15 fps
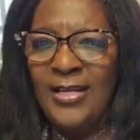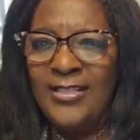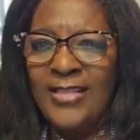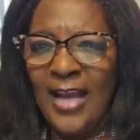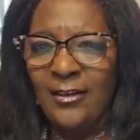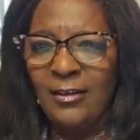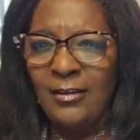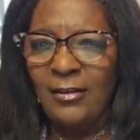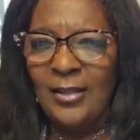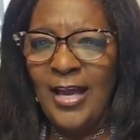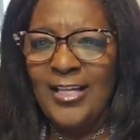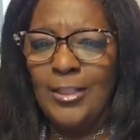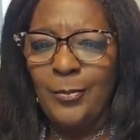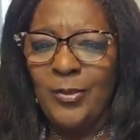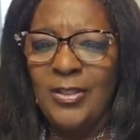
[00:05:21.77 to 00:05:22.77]
Technical
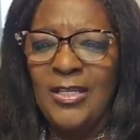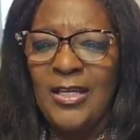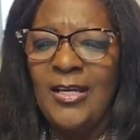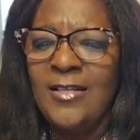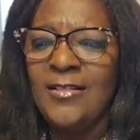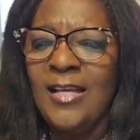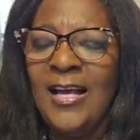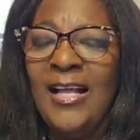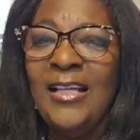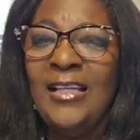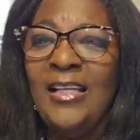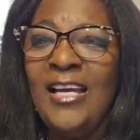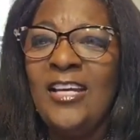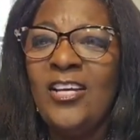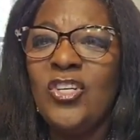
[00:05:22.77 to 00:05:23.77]
expertise,
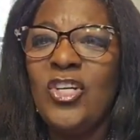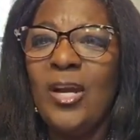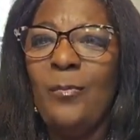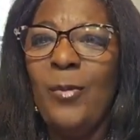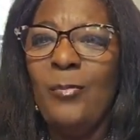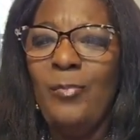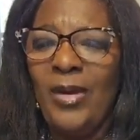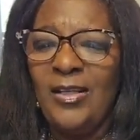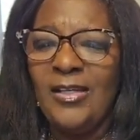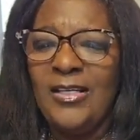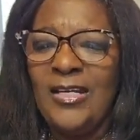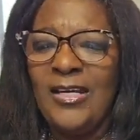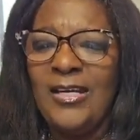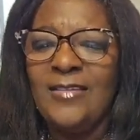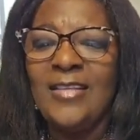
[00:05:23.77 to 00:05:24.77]
leadership
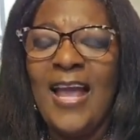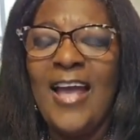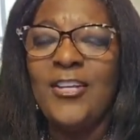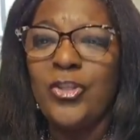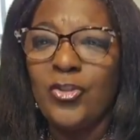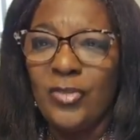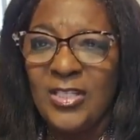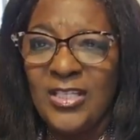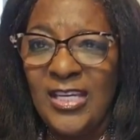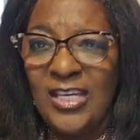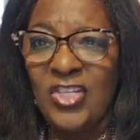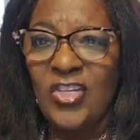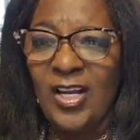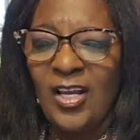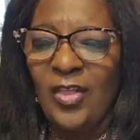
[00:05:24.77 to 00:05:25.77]
abilities, and
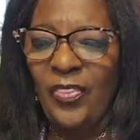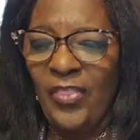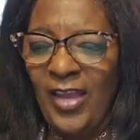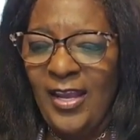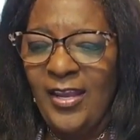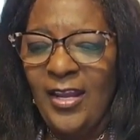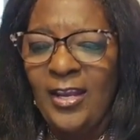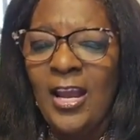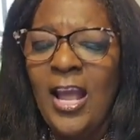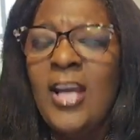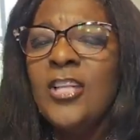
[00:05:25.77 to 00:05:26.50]
strategic thinking.